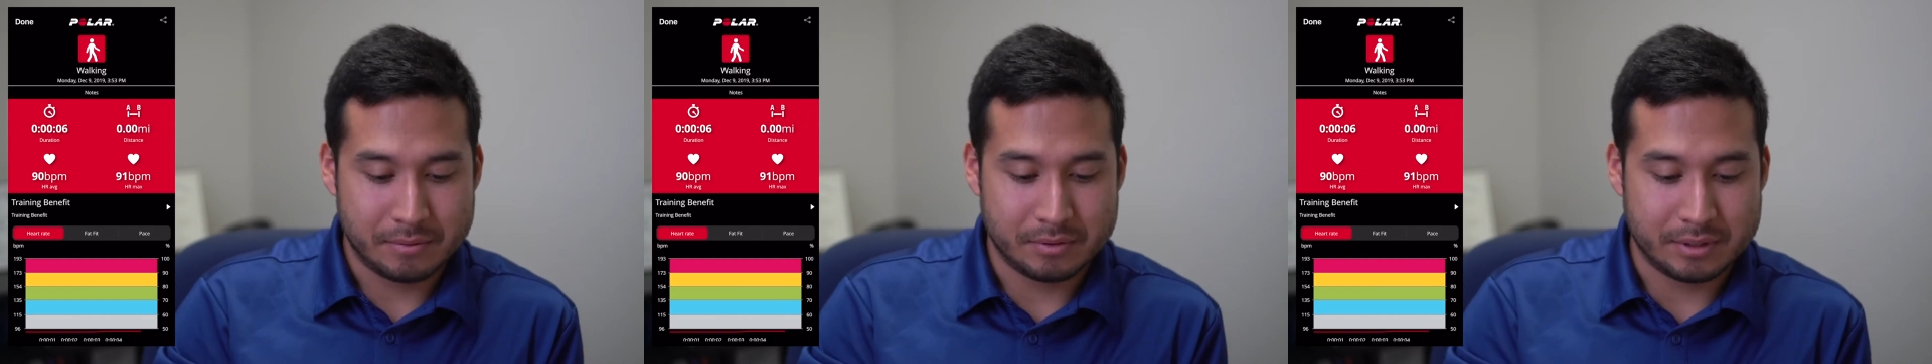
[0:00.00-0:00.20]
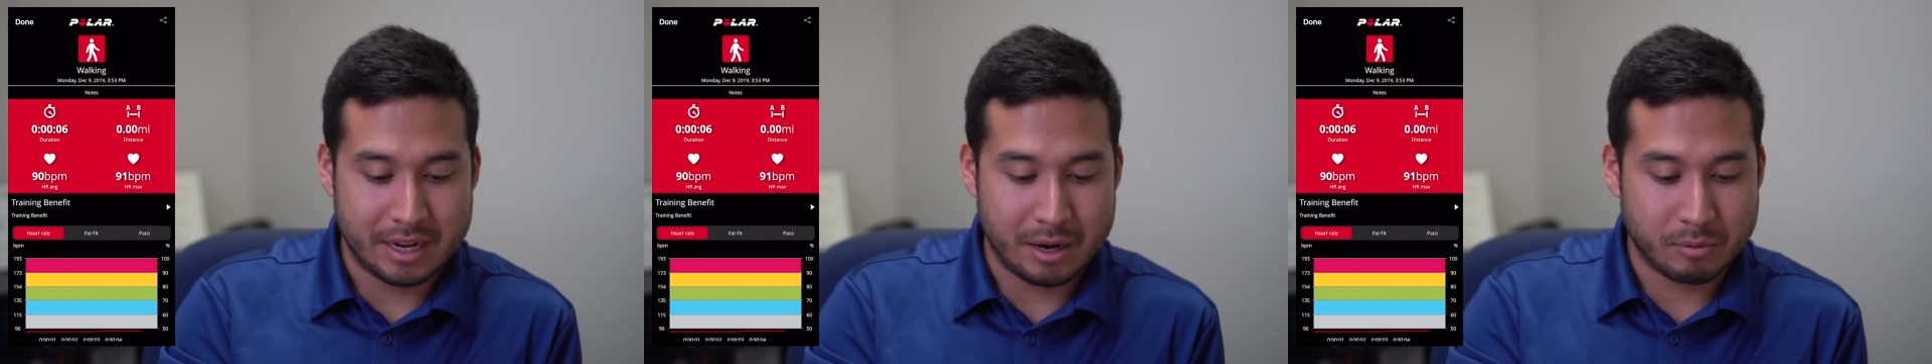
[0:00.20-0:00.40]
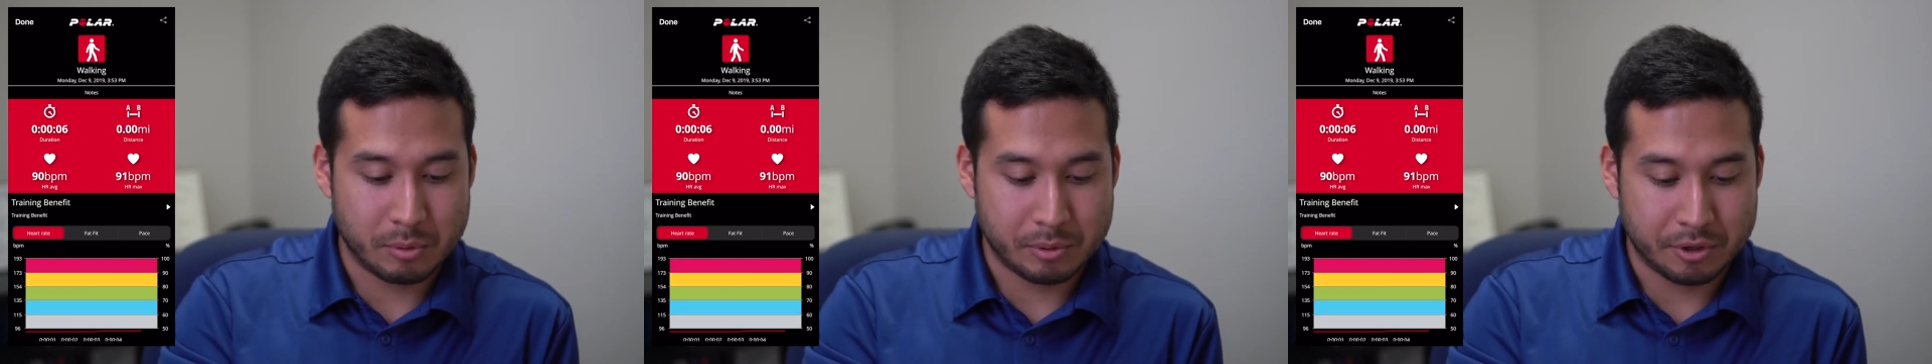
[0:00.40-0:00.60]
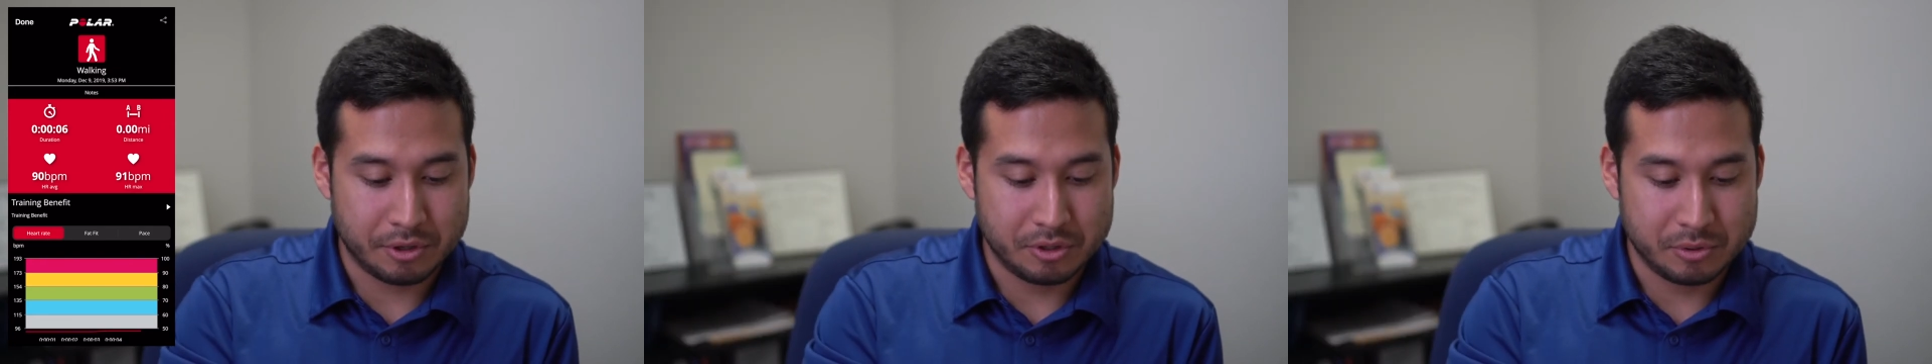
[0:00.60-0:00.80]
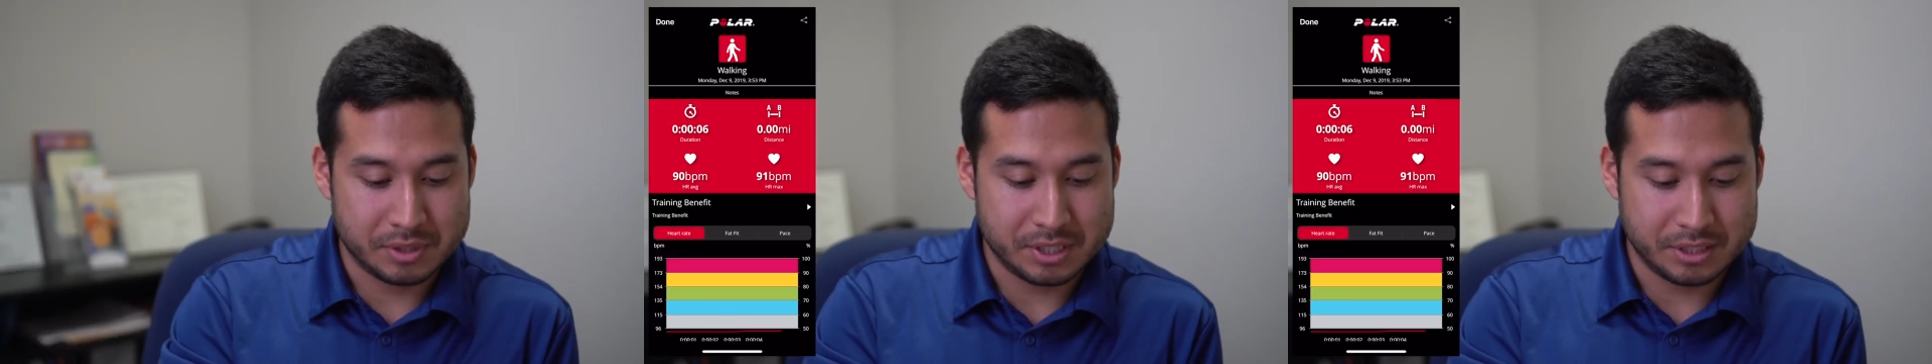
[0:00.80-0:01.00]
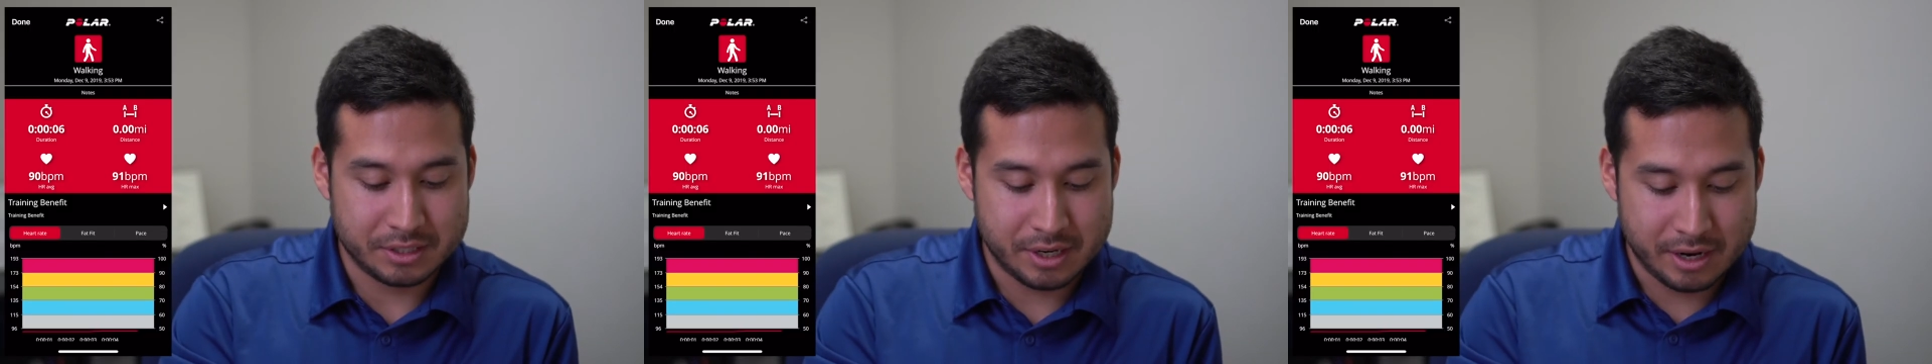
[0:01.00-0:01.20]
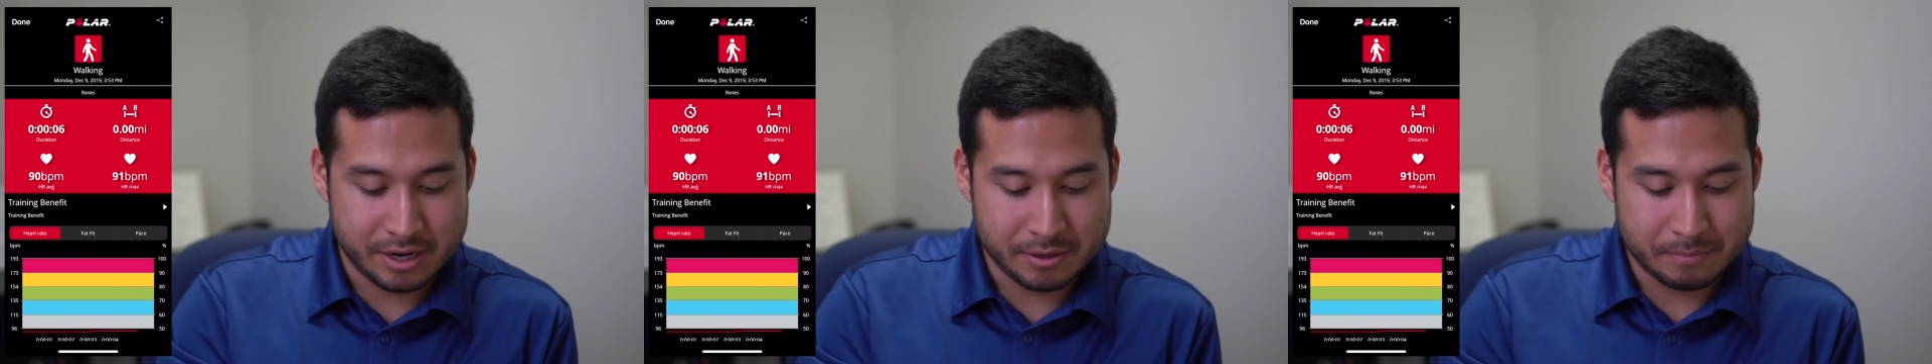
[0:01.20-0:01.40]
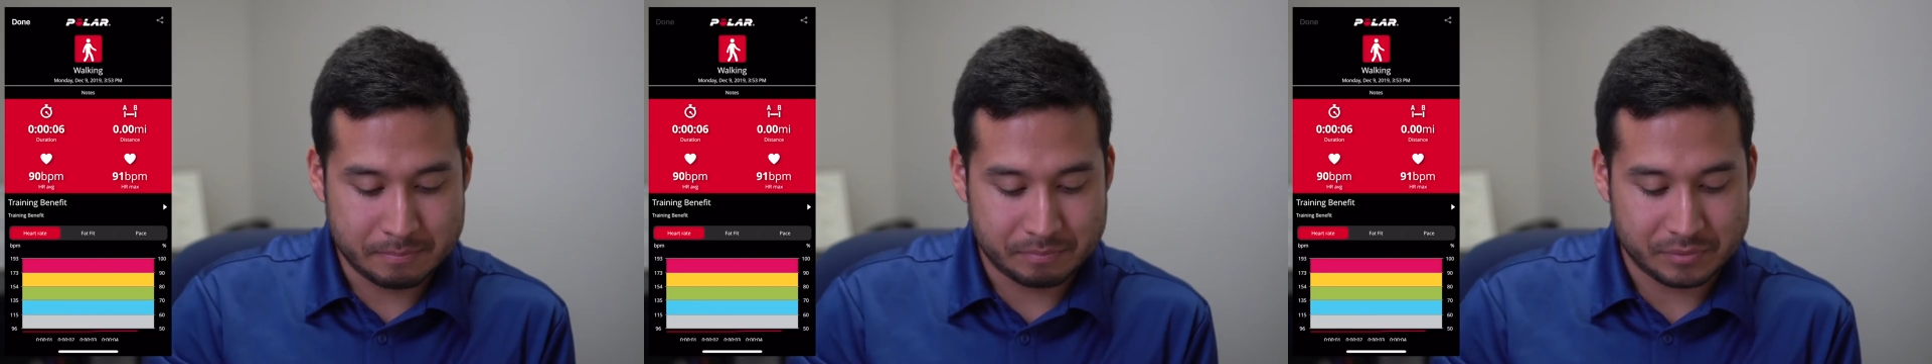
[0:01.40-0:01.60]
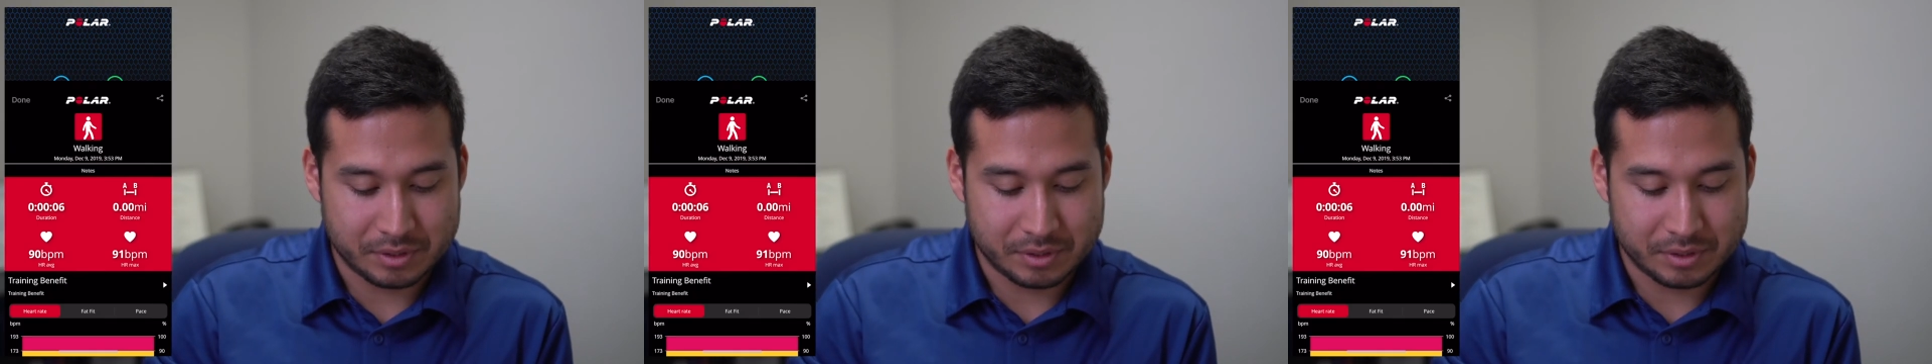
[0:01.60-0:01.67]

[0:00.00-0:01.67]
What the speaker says: Now what we're gonna do is hit done.